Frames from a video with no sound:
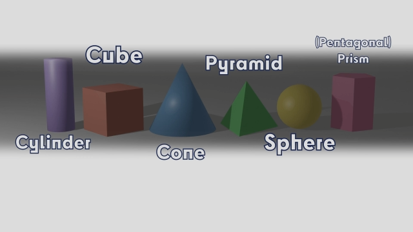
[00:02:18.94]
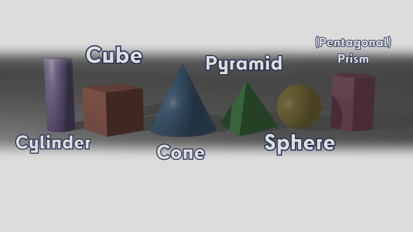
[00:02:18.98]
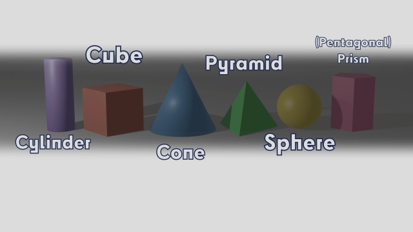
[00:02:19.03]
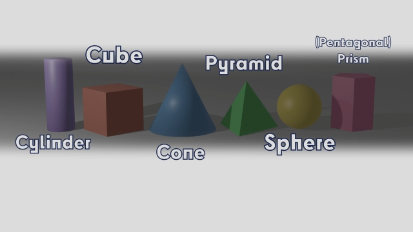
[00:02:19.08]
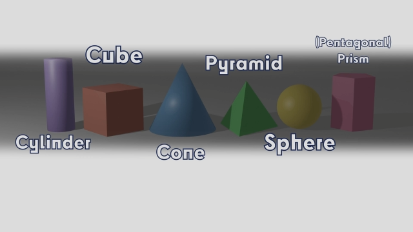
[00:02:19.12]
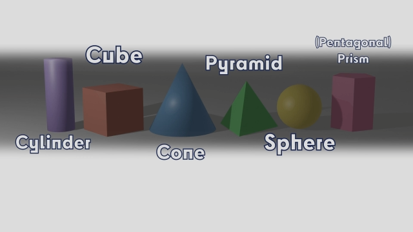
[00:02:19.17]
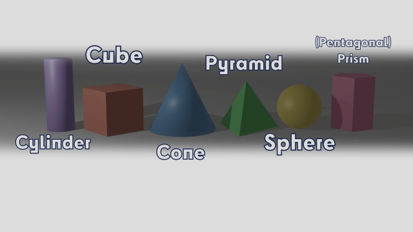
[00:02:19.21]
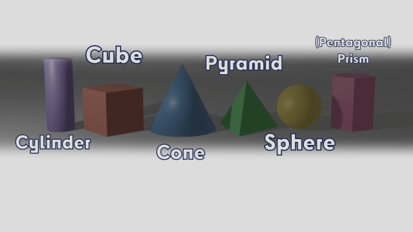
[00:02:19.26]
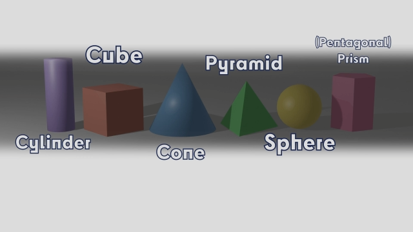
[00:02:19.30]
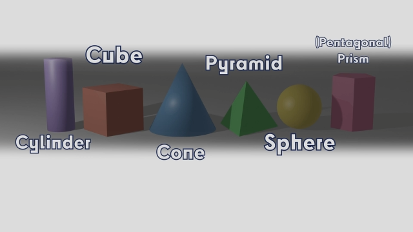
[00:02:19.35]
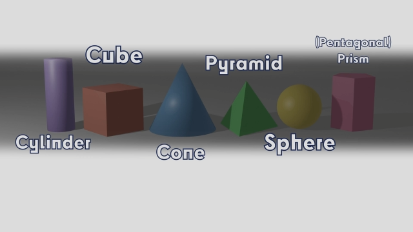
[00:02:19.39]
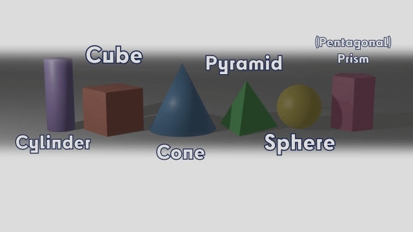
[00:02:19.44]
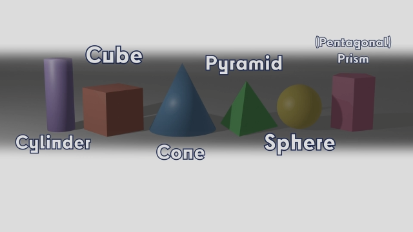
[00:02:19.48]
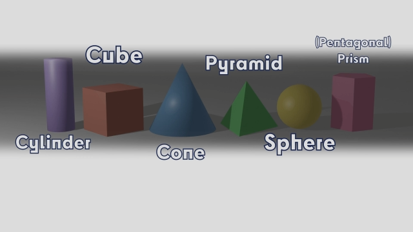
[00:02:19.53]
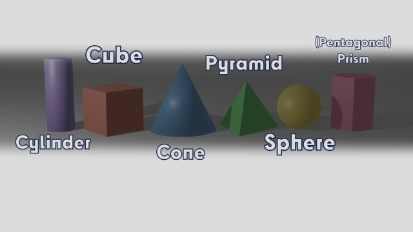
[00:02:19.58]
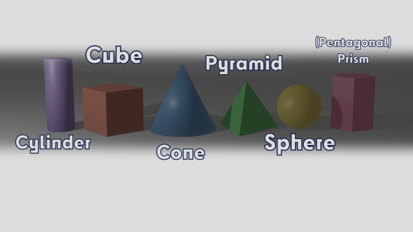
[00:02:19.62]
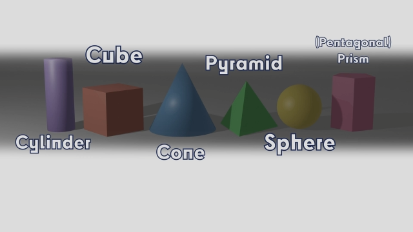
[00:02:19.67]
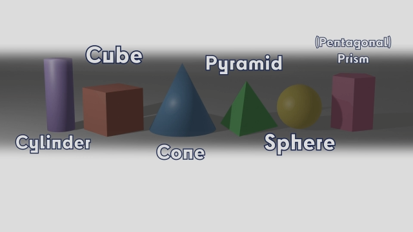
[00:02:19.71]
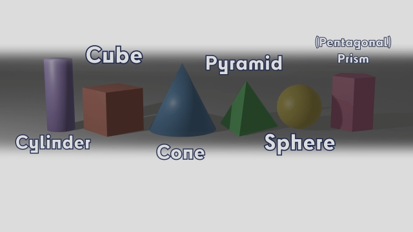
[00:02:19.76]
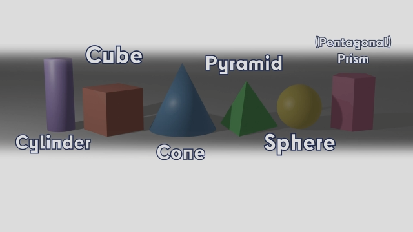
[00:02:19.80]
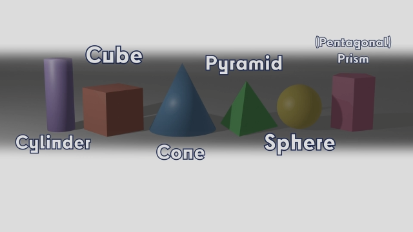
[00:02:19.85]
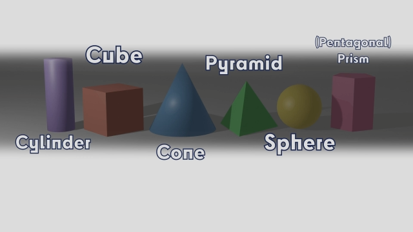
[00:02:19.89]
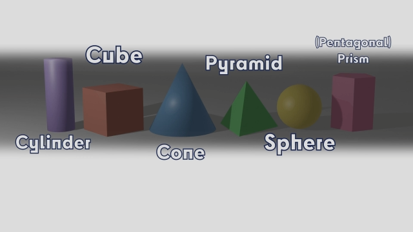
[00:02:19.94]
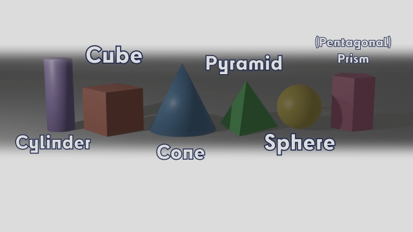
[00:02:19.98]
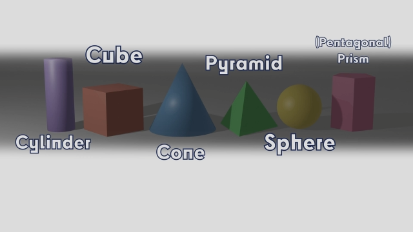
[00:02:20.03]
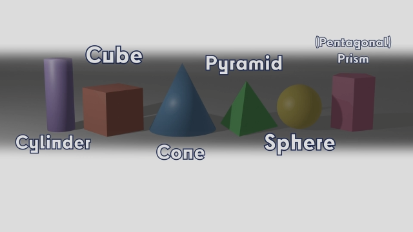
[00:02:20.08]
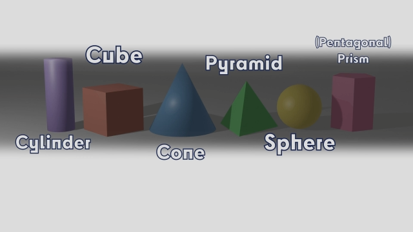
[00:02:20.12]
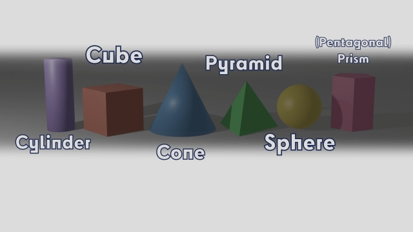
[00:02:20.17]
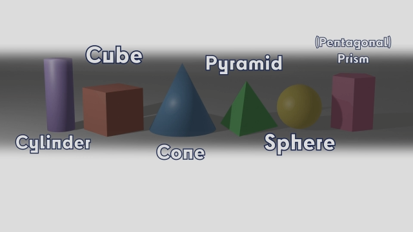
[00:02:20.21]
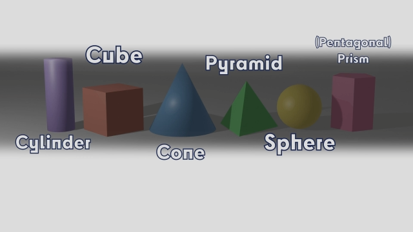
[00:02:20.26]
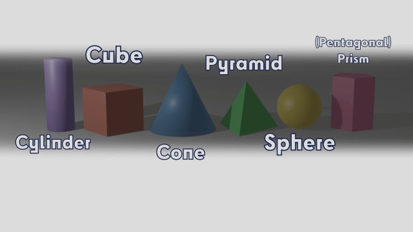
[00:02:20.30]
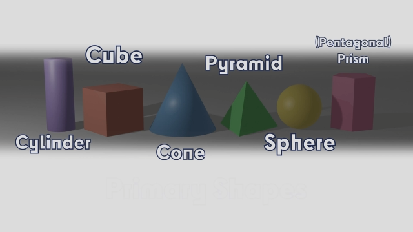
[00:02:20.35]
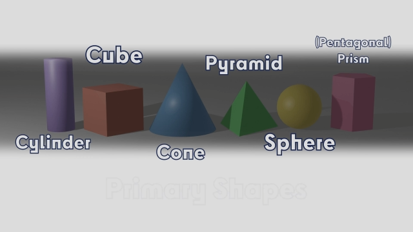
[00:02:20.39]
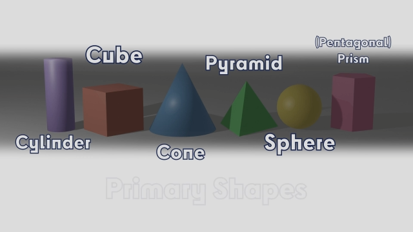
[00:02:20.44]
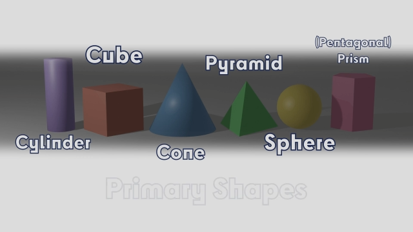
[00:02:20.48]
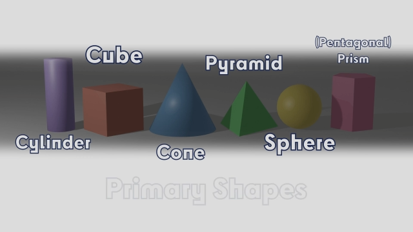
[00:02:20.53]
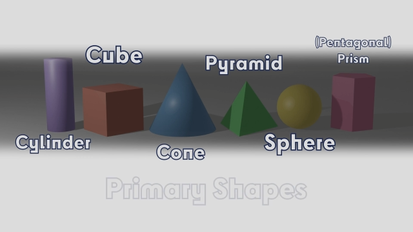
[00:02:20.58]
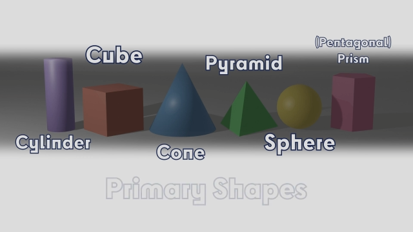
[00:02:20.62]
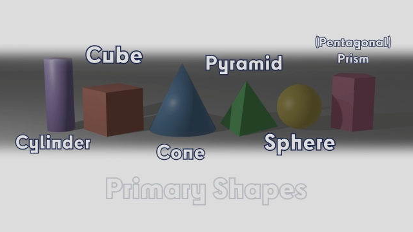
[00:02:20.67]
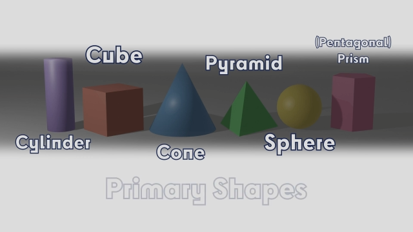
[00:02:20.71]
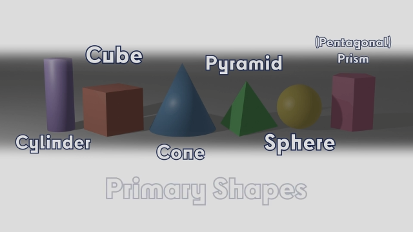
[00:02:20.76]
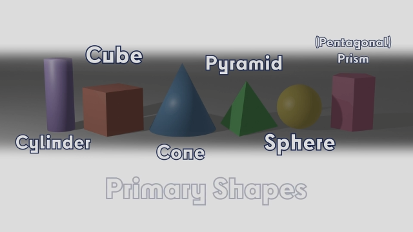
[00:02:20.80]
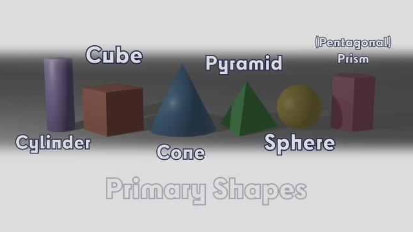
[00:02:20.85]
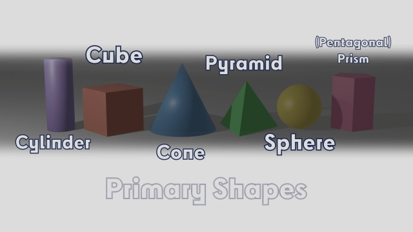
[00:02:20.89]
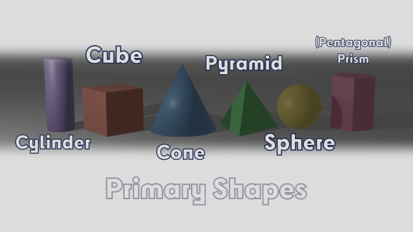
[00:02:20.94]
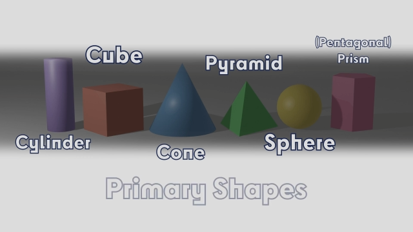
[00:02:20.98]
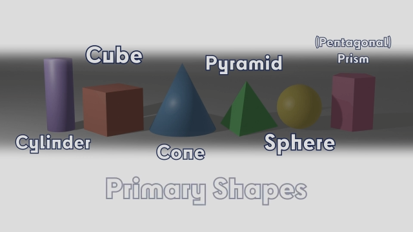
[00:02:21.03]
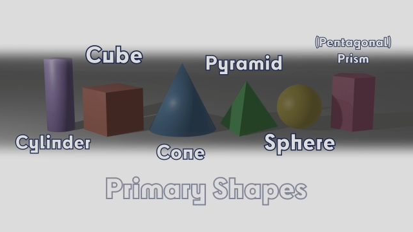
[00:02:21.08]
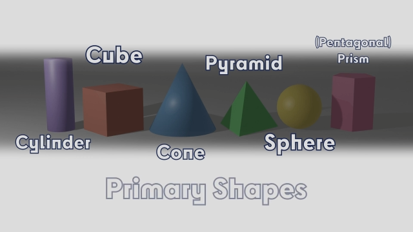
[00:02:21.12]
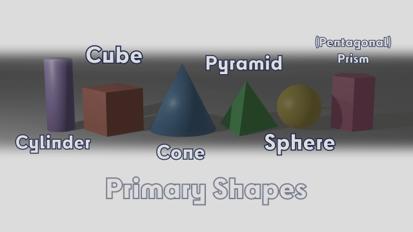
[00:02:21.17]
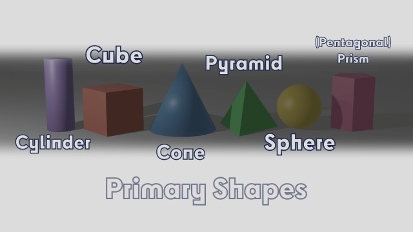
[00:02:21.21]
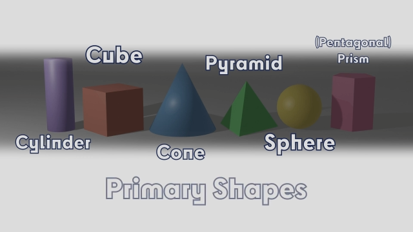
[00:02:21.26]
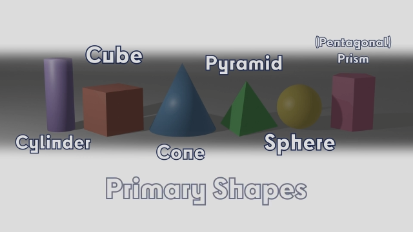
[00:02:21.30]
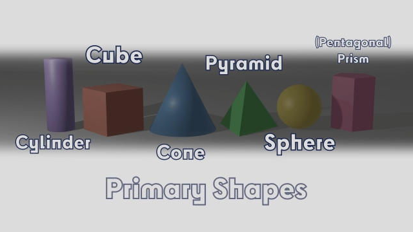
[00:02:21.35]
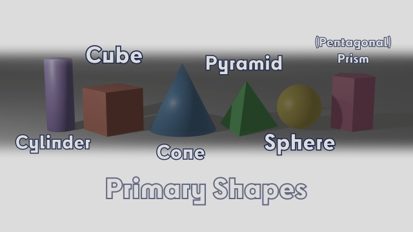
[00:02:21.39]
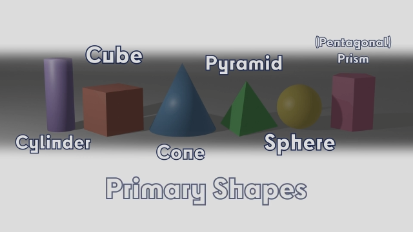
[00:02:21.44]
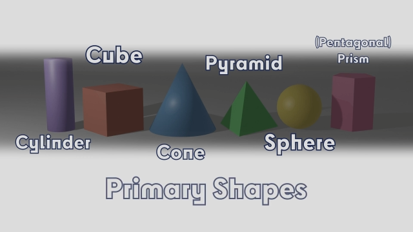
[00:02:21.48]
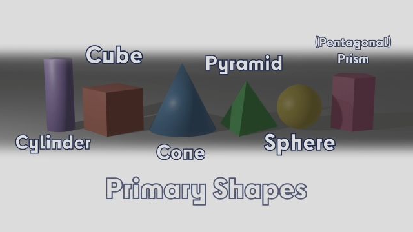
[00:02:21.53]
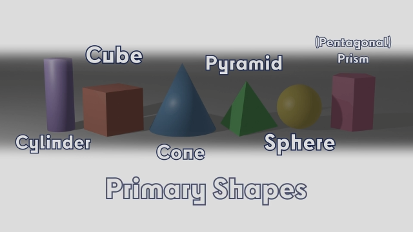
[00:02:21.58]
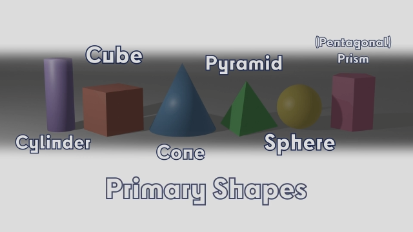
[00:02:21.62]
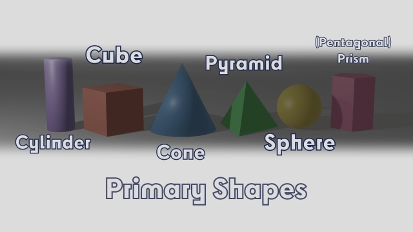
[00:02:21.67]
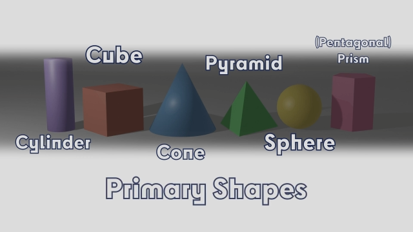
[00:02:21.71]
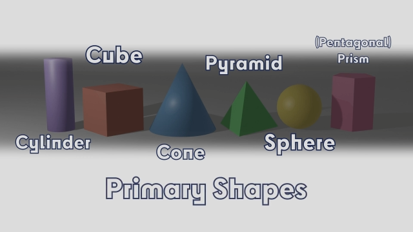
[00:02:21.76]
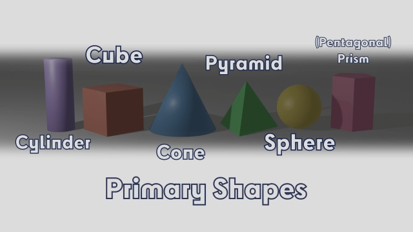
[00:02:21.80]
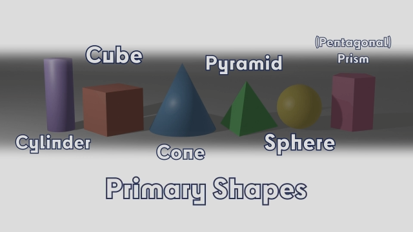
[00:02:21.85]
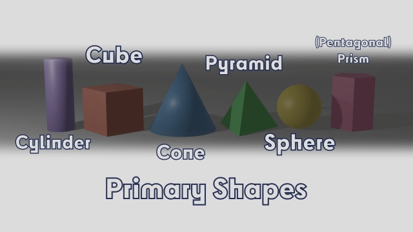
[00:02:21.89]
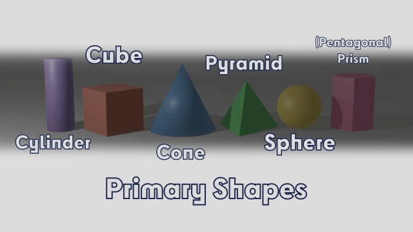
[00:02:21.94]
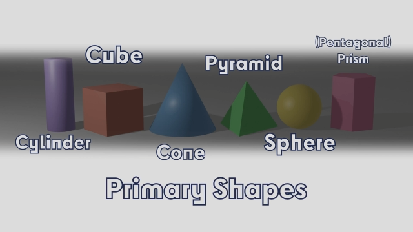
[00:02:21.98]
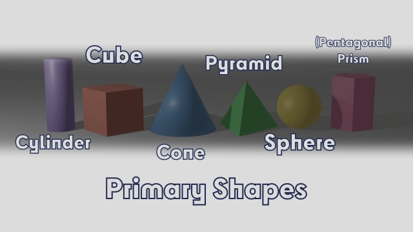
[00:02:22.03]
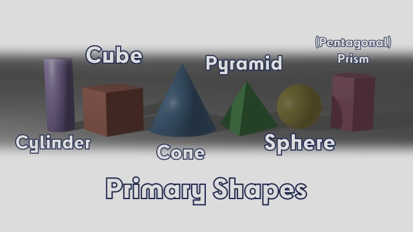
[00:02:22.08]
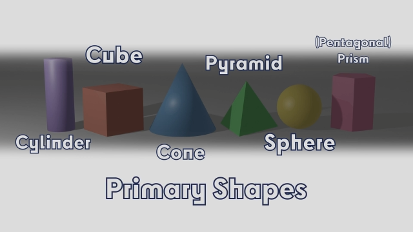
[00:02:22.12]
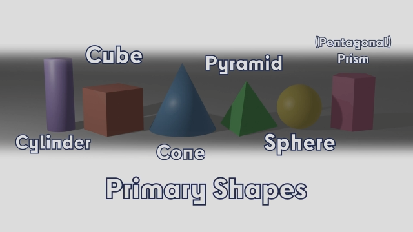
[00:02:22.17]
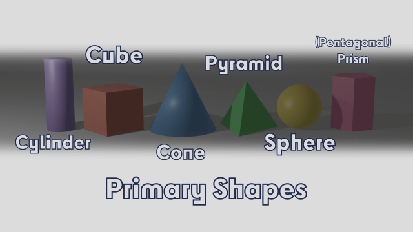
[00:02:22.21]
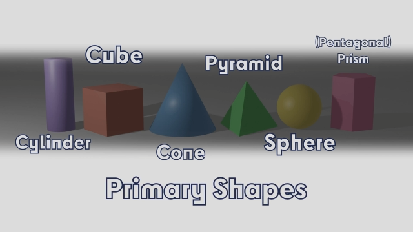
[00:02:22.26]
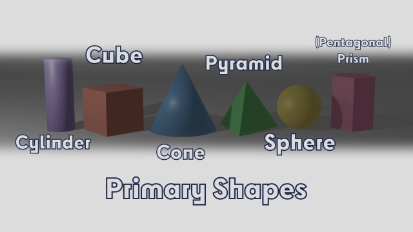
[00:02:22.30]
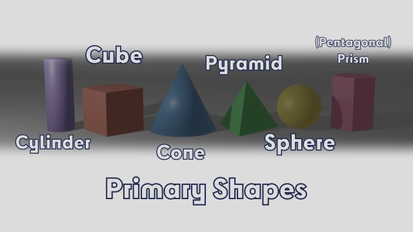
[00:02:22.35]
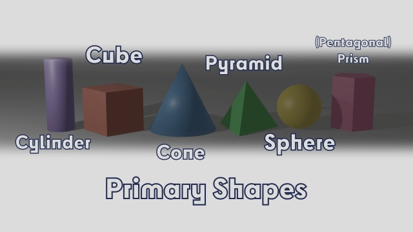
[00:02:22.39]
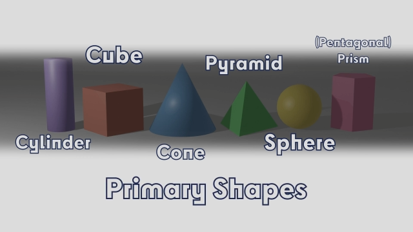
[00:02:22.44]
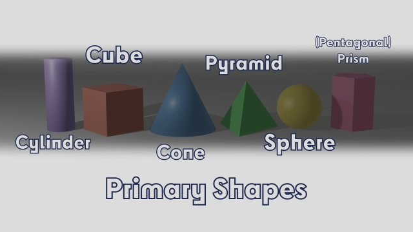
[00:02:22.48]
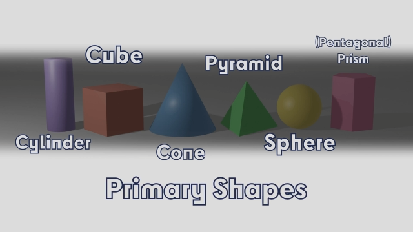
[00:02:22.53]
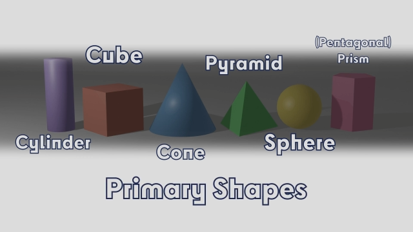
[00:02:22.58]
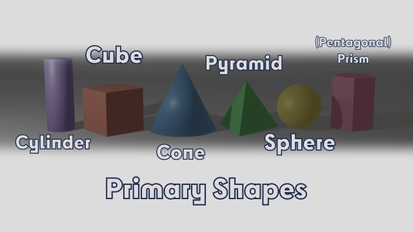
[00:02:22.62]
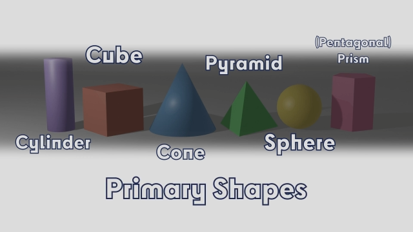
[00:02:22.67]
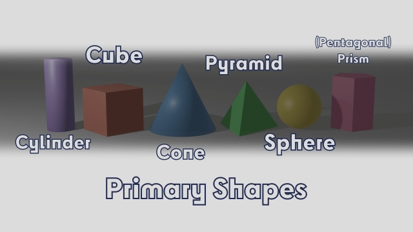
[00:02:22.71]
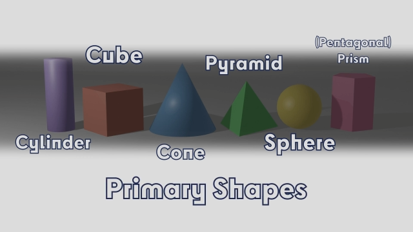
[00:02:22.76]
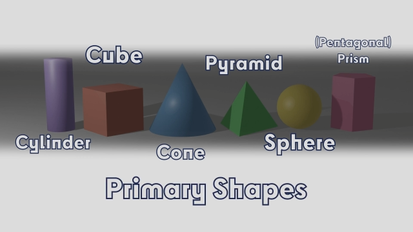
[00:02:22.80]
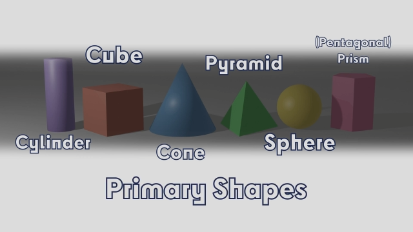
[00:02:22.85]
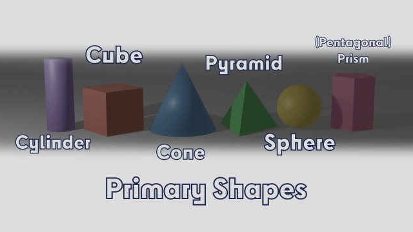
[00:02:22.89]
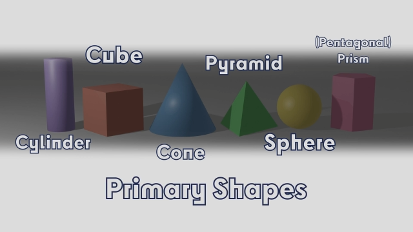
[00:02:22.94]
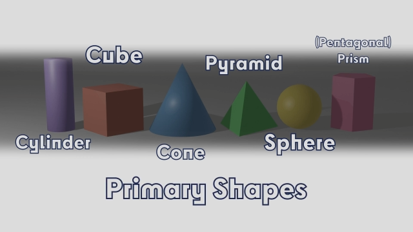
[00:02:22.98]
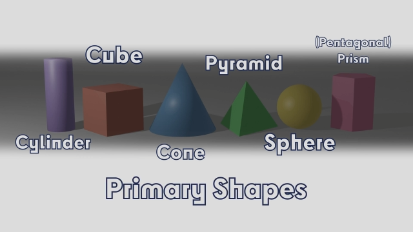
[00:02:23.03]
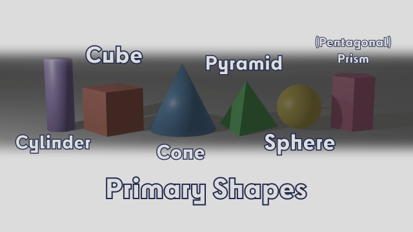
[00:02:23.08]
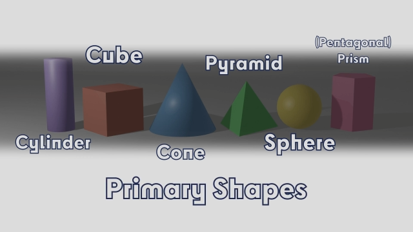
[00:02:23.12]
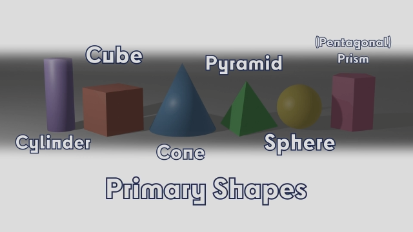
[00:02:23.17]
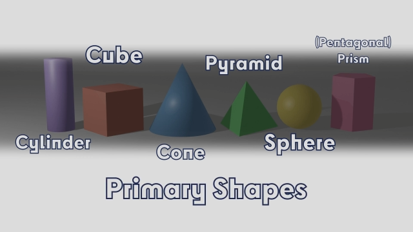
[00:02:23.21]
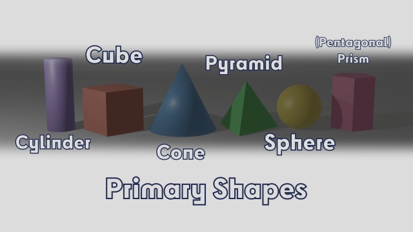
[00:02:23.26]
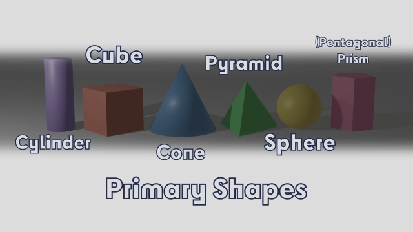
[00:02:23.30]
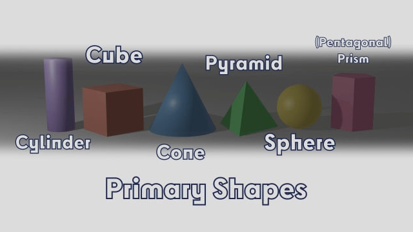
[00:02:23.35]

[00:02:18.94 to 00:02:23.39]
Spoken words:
(no speaker visible)